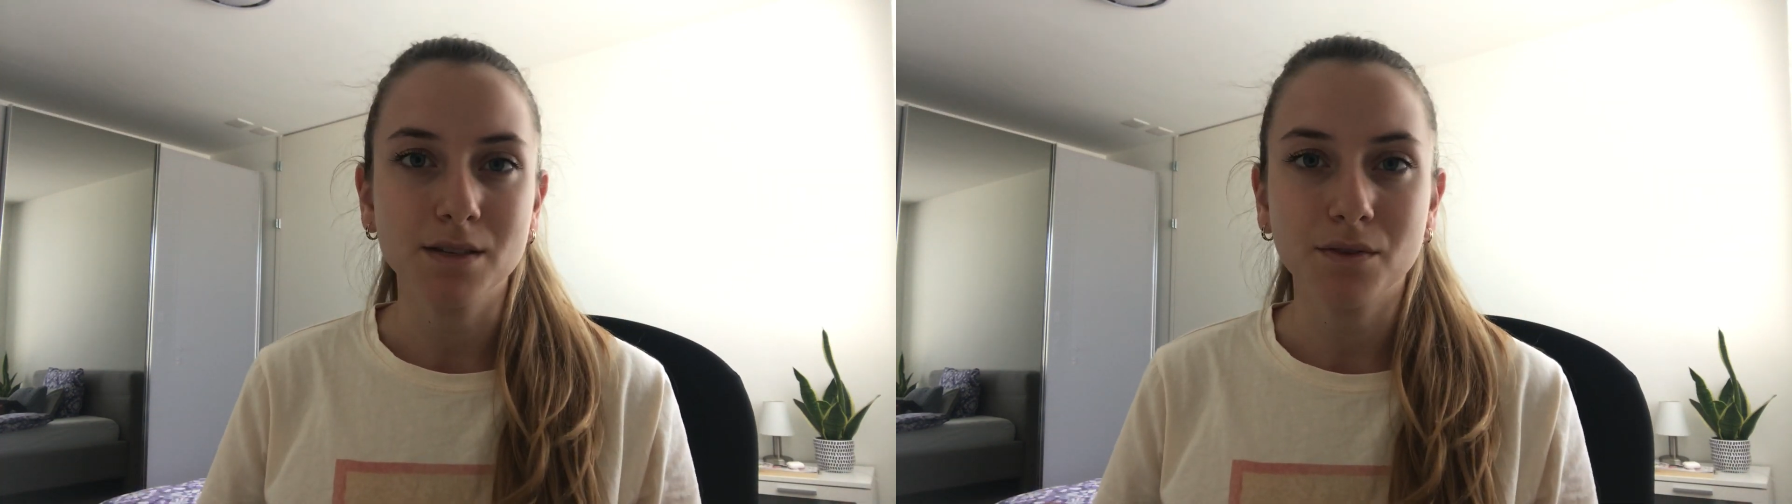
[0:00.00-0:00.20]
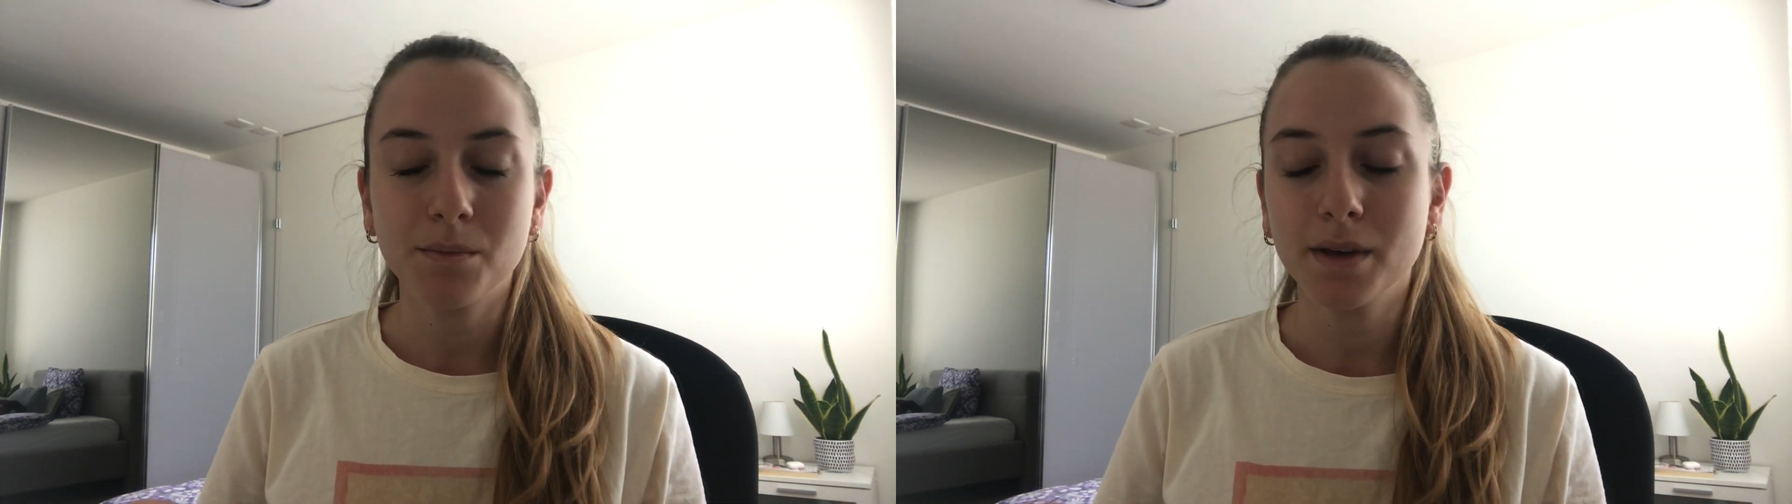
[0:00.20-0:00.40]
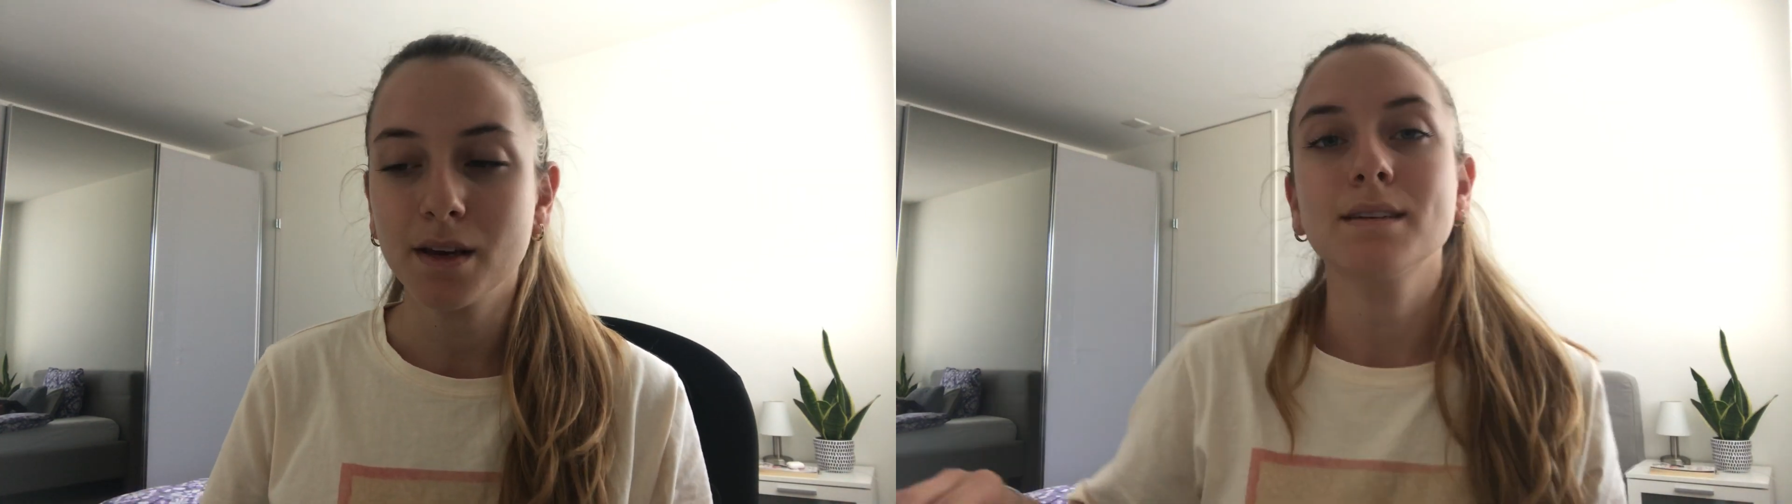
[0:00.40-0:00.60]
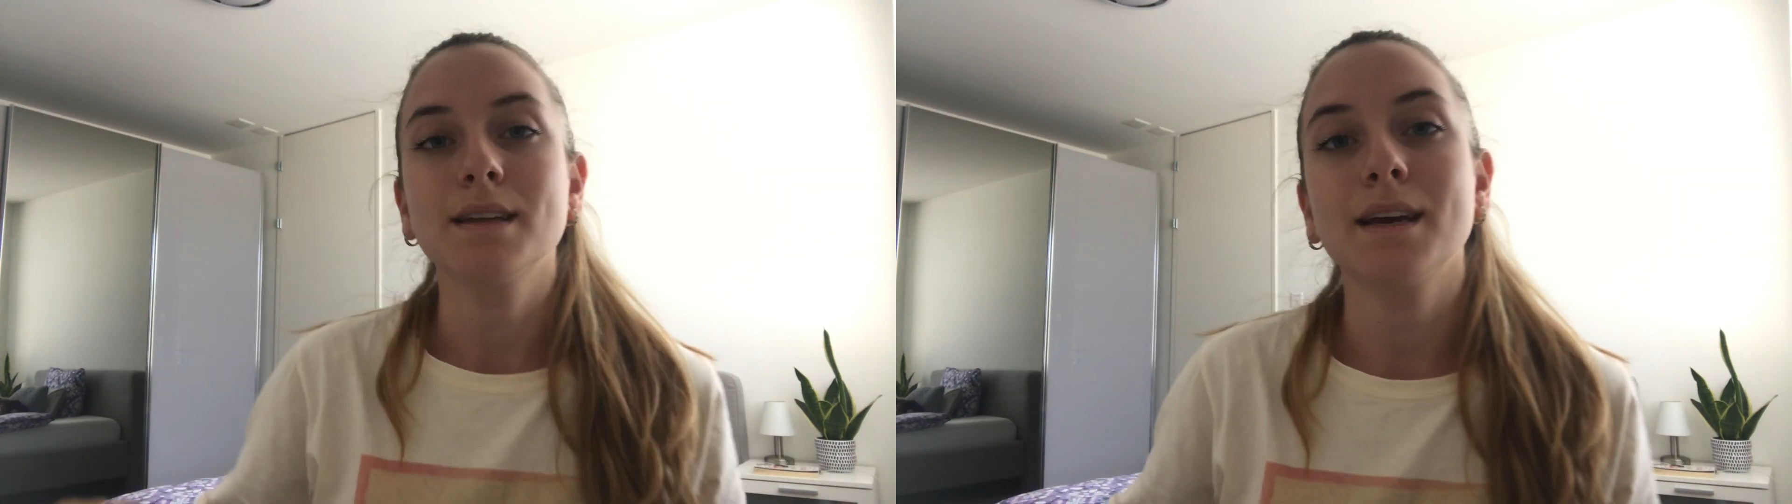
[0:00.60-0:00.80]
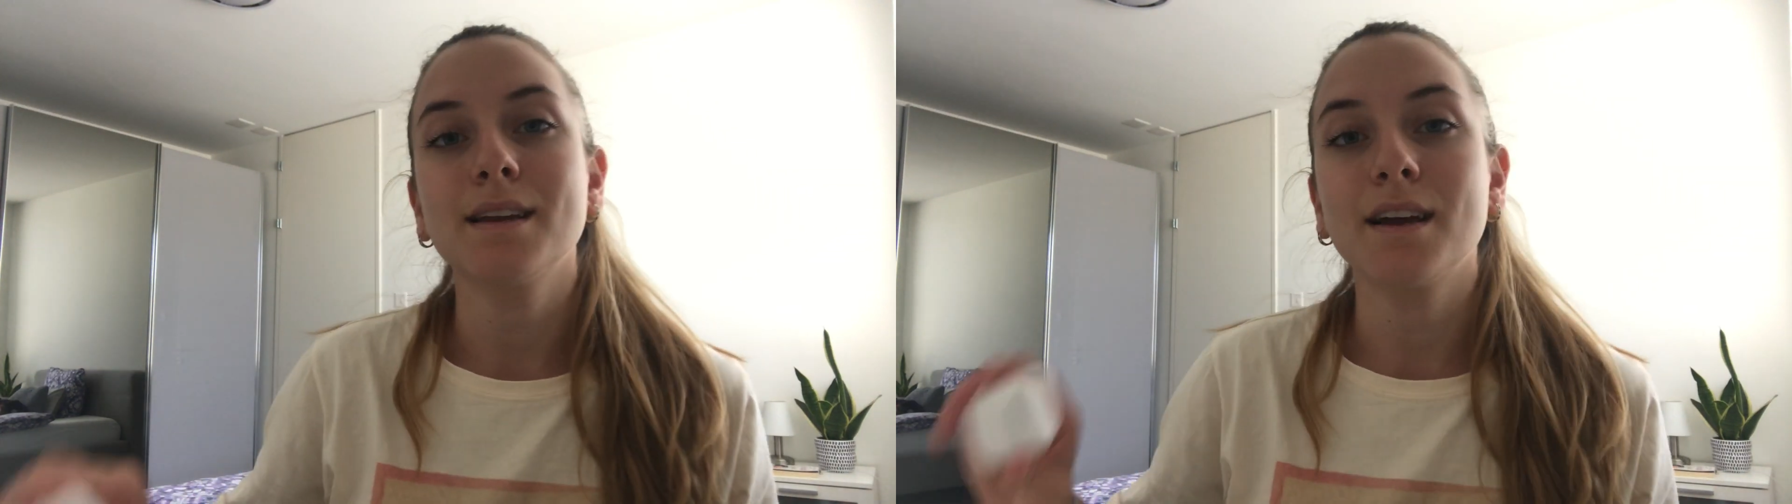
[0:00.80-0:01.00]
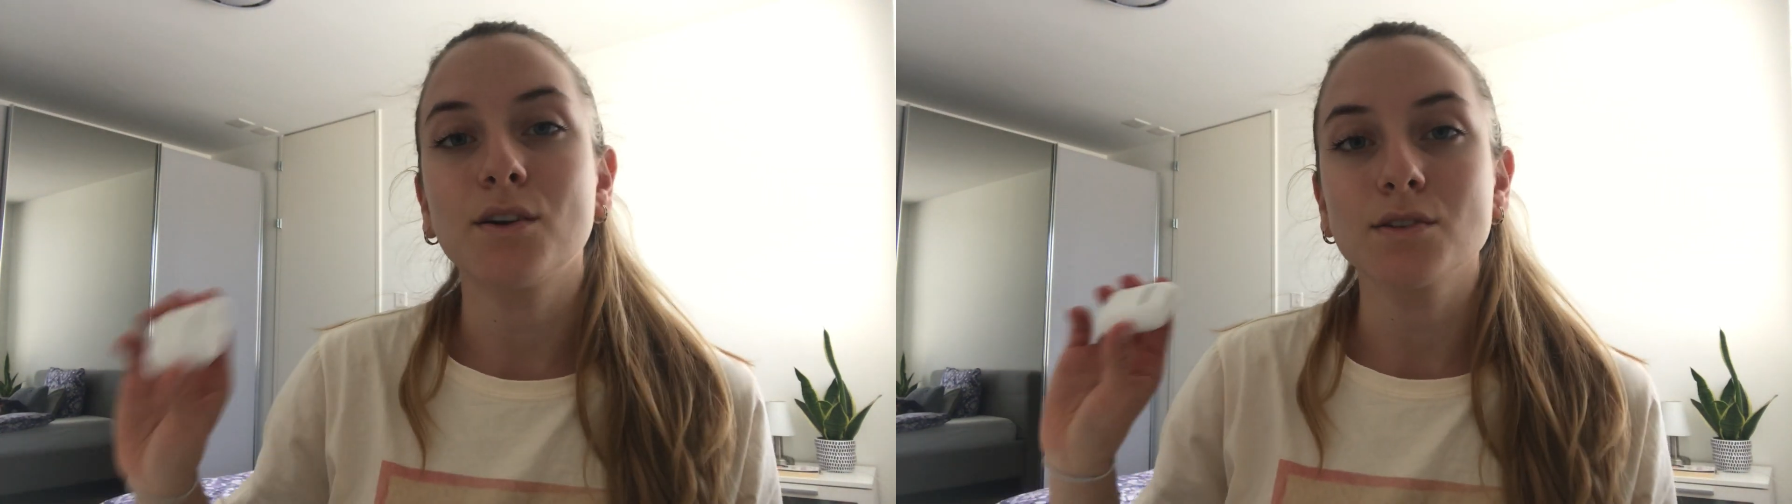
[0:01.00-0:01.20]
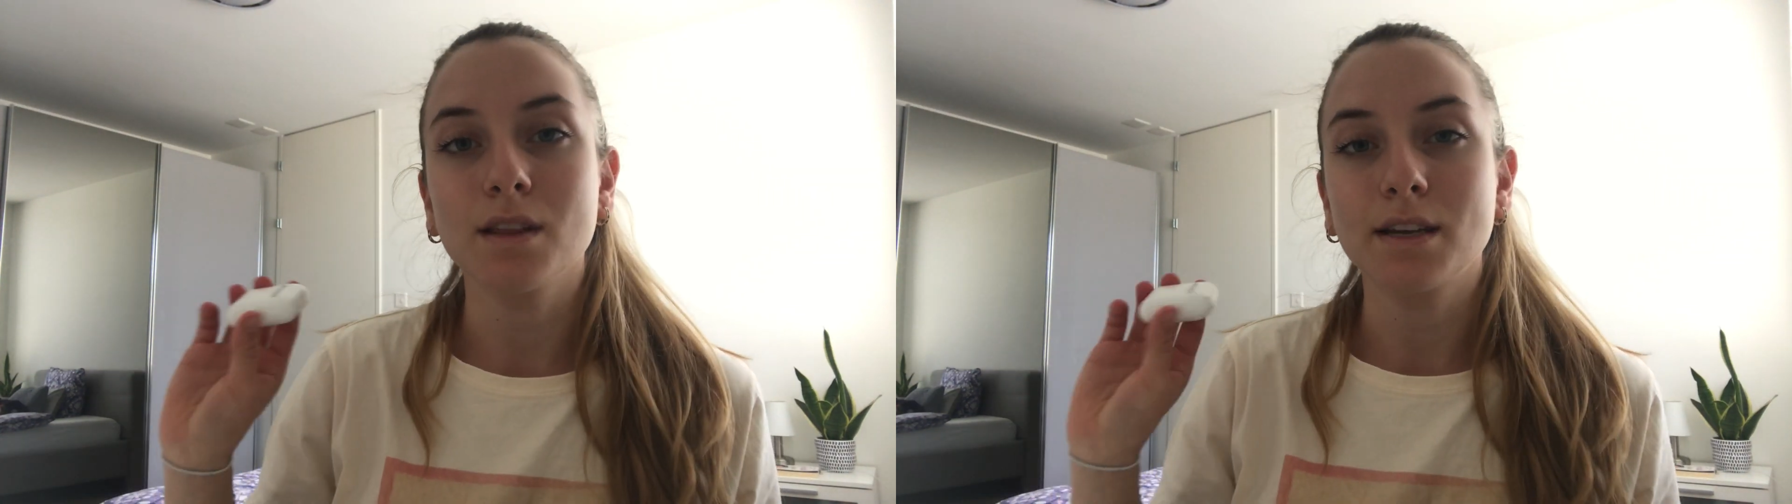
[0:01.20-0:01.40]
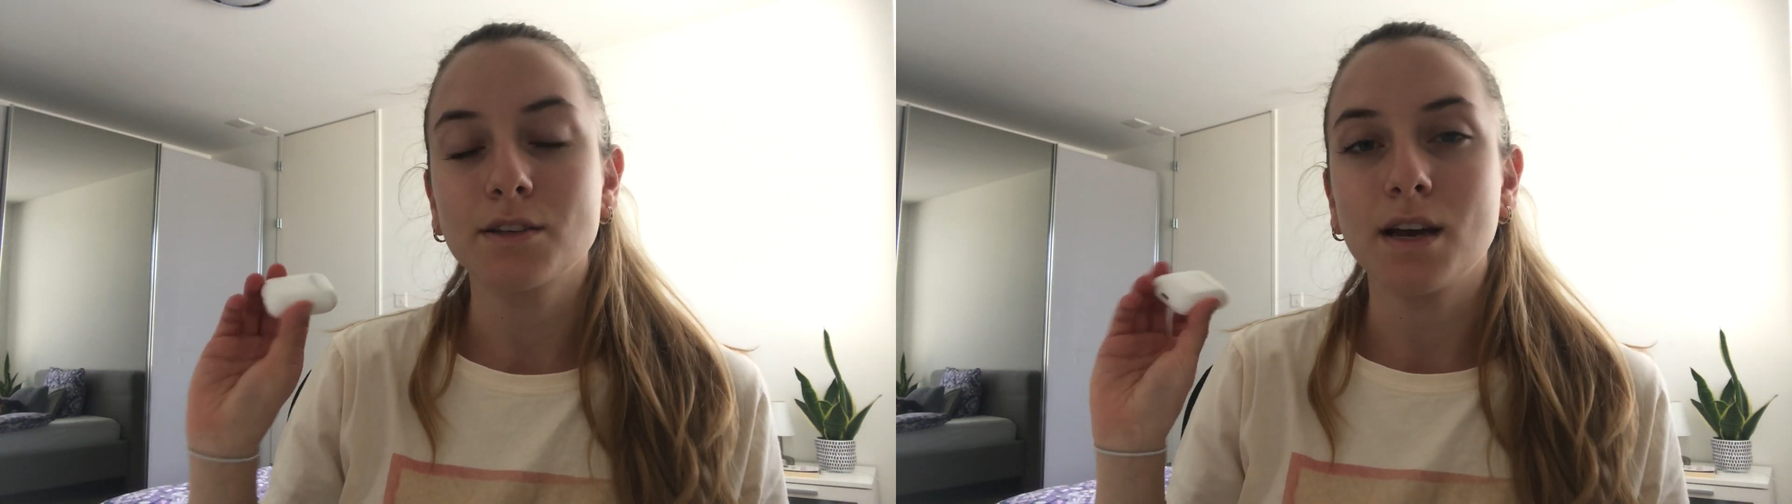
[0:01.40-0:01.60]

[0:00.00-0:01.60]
for me. Then I also like to